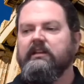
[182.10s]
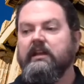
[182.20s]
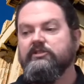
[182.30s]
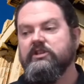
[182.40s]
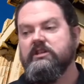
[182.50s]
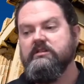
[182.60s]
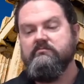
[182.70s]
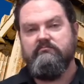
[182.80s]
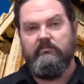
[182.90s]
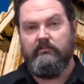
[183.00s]
Now
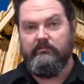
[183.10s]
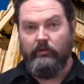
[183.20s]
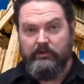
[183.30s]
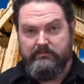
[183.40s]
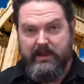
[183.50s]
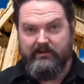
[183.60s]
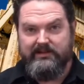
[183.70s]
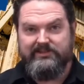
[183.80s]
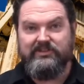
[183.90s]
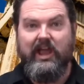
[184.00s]
she only
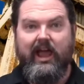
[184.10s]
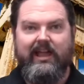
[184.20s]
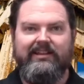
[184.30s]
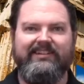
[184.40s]
marries Sky.